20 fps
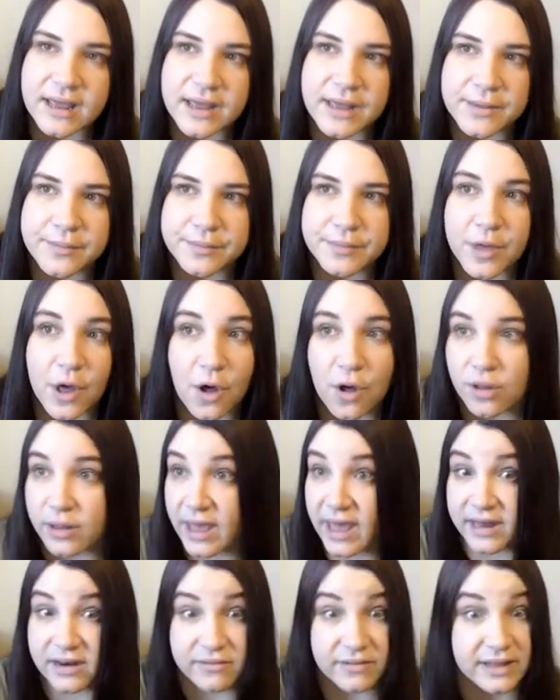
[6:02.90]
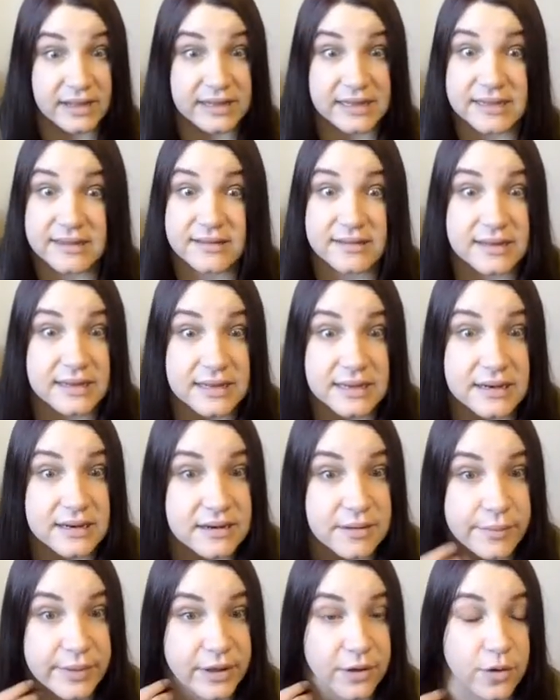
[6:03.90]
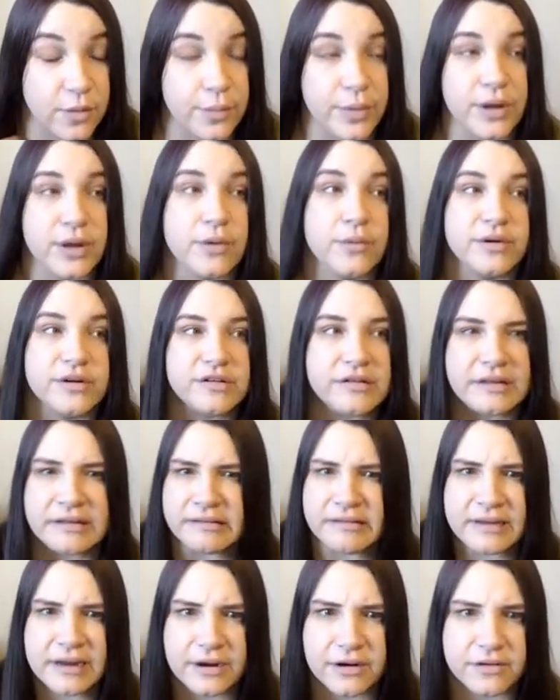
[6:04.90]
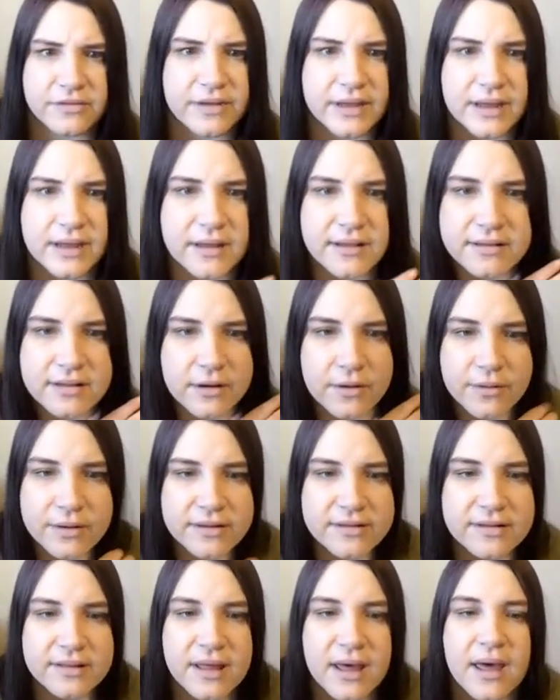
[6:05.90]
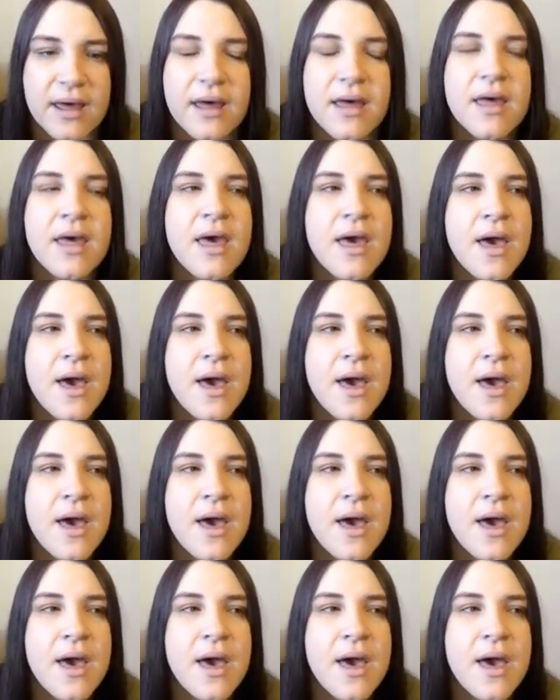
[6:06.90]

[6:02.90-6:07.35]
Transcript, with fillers: um, all kind of like listed in a big old book, which sounds terrifying because I don't want to see that